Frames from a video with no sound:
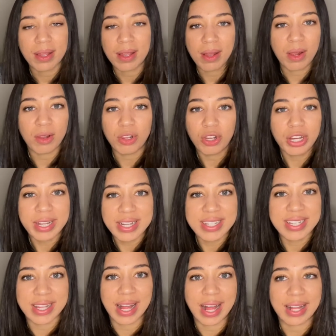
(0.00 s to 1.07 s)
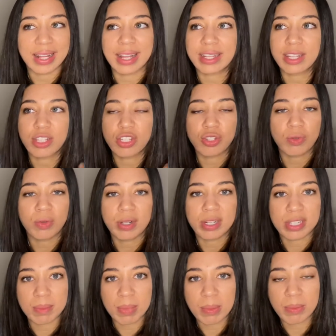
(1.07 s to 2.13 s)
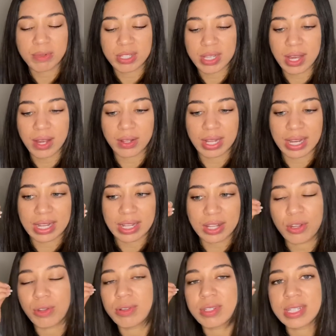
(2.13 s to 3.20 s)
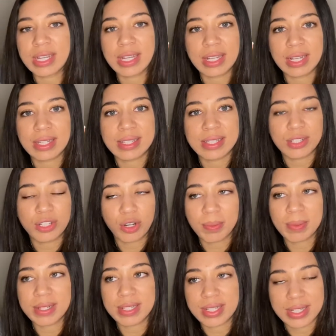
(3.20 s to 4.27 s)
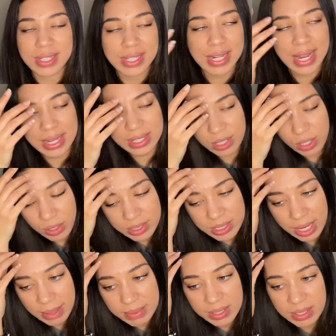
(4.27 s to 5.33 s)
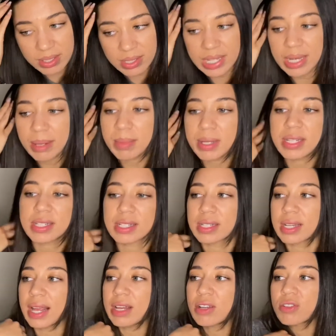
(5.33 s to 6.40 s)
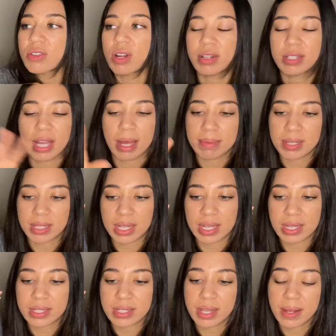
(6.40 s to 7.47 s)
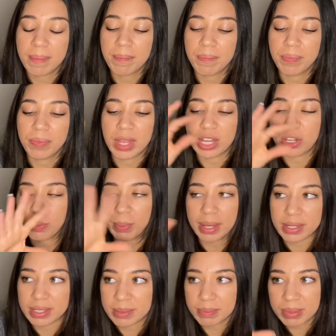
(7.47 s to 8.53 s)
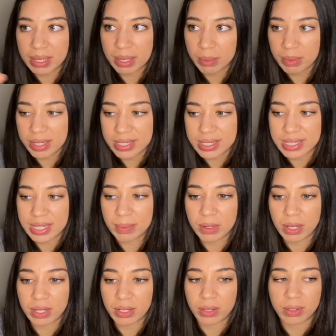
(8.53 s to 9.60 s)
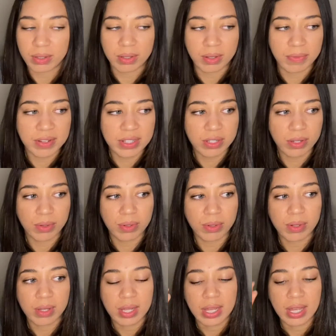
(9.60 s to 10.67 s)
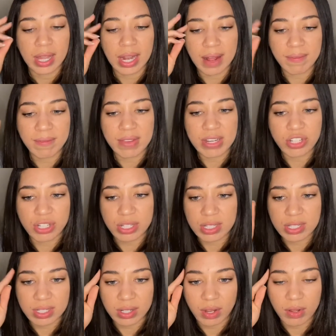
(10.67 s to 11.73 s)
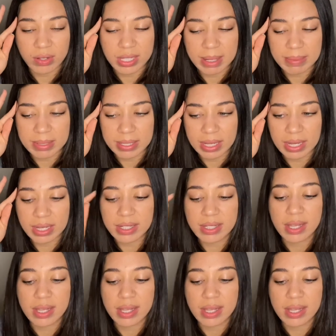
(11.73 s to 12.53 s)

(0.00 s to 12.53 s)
Look into that, like the stories that people tell, like they'll see serpents and snakes and all types of demons and angels and all types of things. And you'll be able to see beyond the physical and have visions and all types of things.